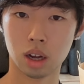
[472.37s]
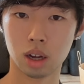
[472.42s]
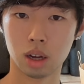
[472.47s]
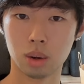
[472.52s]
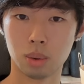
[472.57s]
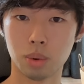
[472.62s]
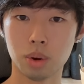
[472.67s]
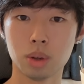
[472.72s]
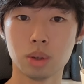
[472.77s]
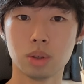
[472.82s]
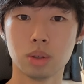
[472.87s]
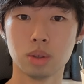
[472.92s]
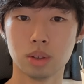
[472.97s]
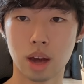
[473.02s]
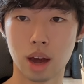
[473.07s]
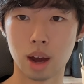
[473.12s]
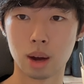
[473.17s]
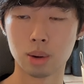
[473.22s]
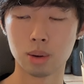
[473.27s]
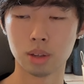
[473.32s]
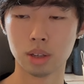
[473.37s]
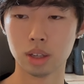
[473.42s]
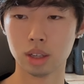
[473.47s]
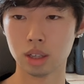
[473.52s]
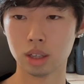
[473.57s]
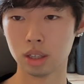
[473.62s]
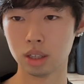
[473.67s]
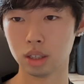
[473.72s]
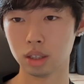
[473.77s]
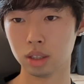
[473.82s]
What you do now
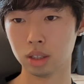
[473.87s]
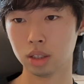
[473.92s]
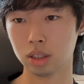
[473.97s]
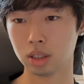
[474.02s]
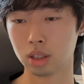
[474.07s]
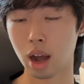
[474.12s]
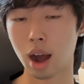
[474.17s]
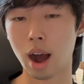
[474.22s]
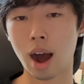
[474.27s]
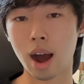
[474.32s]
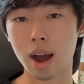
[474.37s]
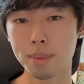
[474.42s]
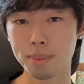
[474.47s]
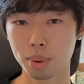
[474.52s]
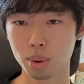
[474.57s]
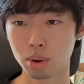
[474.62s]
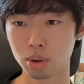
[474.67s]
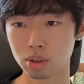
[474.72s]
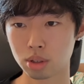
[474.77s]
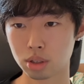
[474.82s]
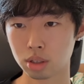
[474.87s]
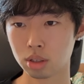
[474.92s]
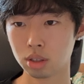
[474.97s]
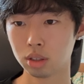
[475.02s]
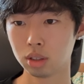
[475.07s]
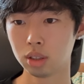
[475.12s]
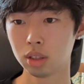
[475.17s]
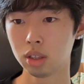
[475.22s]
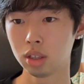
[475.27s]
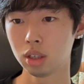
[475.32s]
is I
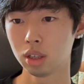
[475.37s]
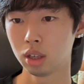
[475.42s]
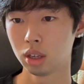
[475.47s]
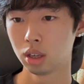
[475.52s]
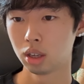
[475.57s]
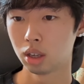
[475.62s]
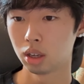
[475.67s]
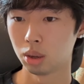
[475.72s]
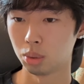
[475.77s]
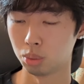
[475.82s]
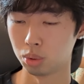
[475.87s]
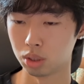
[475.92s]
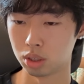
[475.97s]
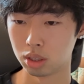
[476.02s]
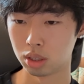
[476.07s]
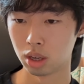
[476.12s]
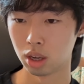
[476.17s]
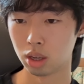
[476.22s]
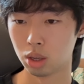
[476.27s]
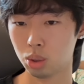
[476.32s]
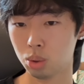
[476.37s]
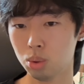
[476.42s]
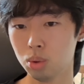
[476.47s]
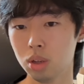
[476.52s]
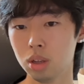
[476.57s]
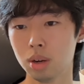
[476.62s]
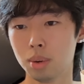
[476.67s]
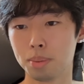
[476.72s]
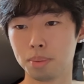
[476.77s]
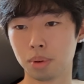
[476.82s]
personally would say you
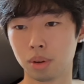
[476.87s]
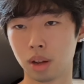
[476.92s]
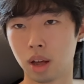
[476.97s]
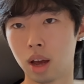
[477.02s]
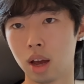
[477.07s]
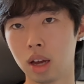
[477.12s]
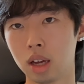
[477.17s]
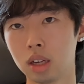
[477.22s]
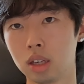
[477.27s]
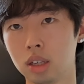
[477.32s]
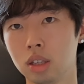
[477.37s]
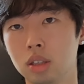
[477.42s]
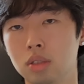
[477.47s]
need a plan